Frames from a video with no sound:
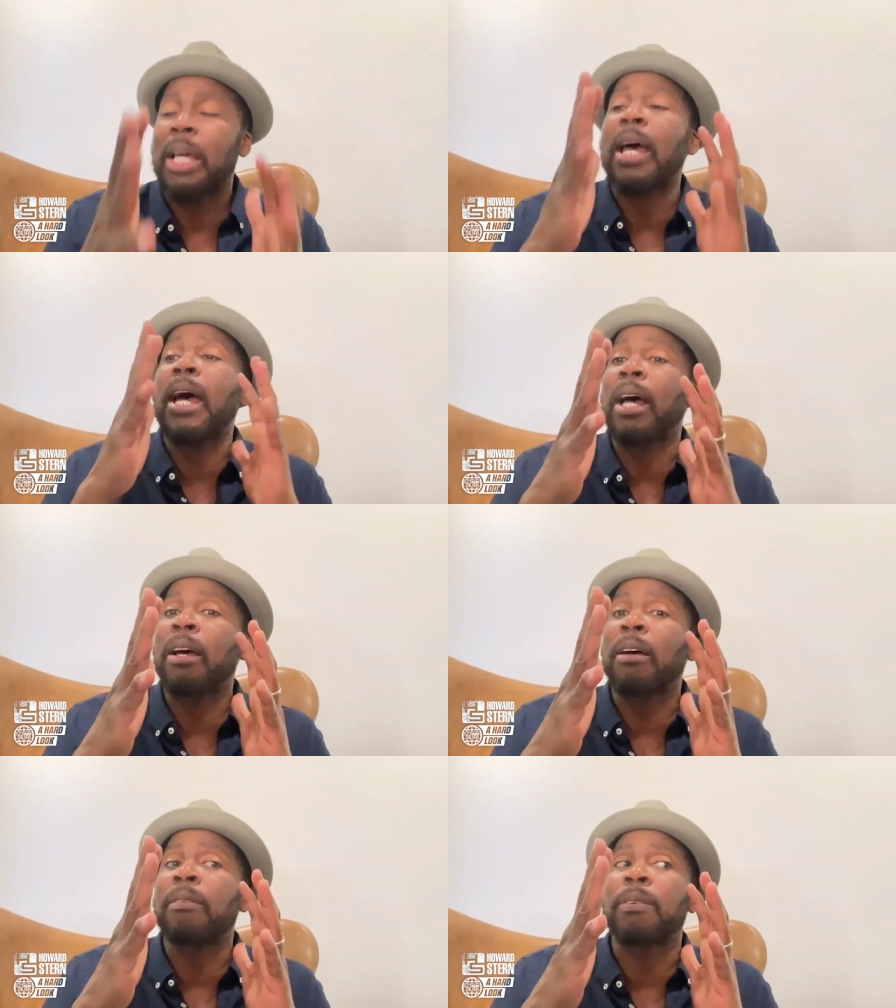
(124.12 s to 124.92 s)
to
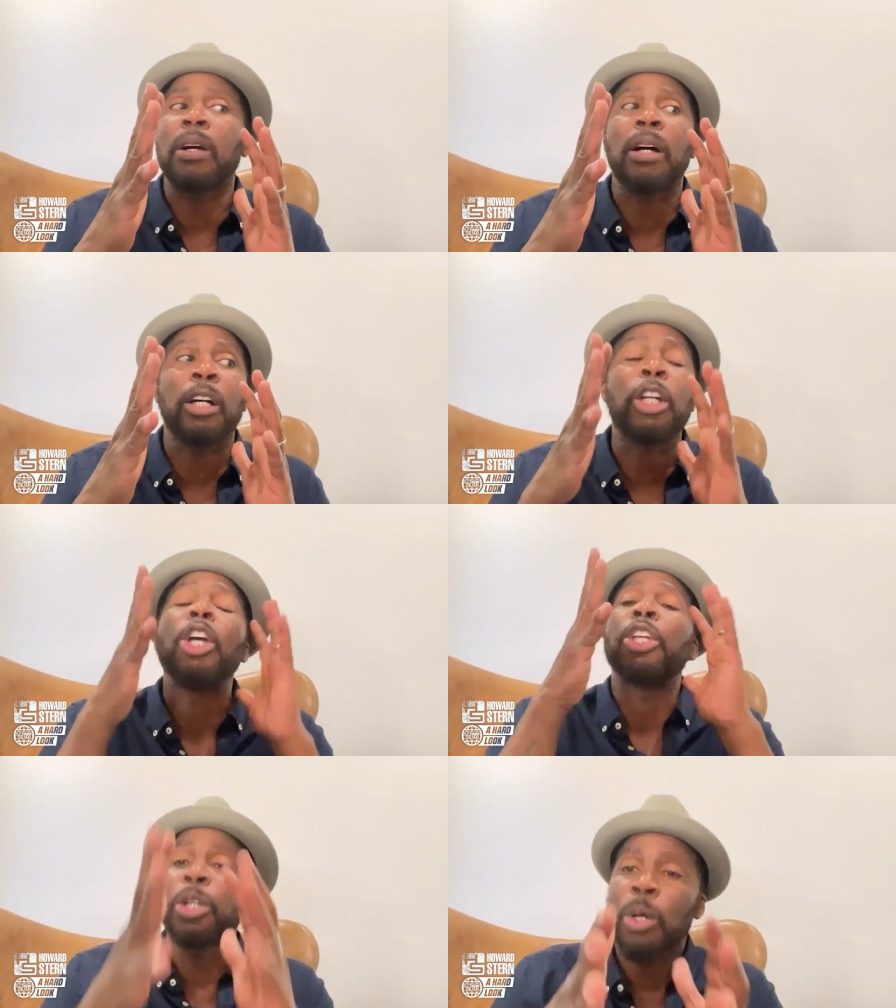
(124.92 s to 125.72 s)
have uh,
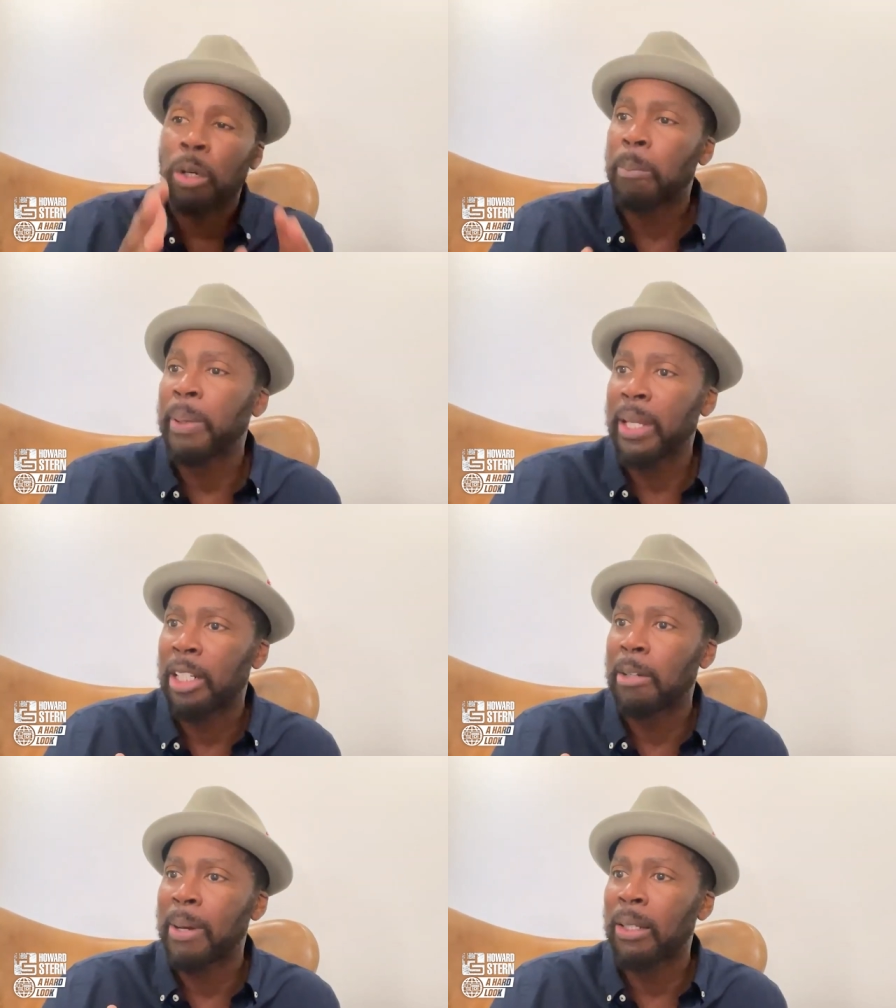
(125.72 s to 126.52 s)
your
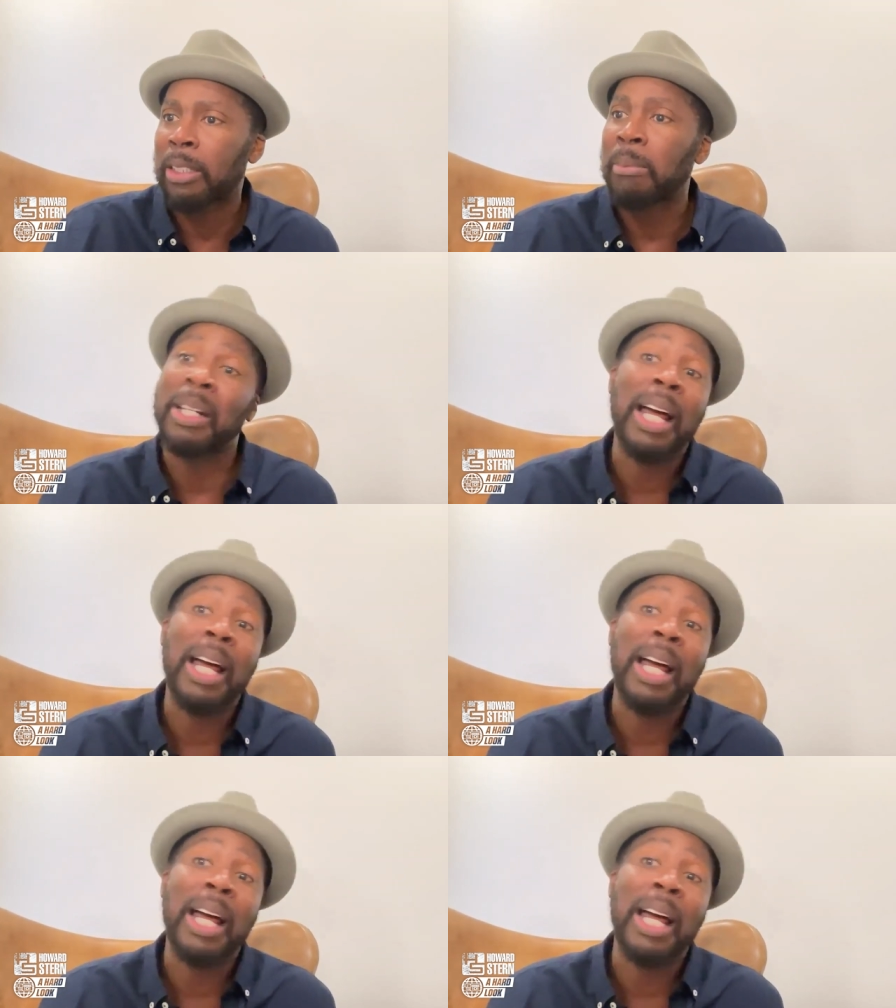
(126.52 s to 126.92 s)
opinion about them. And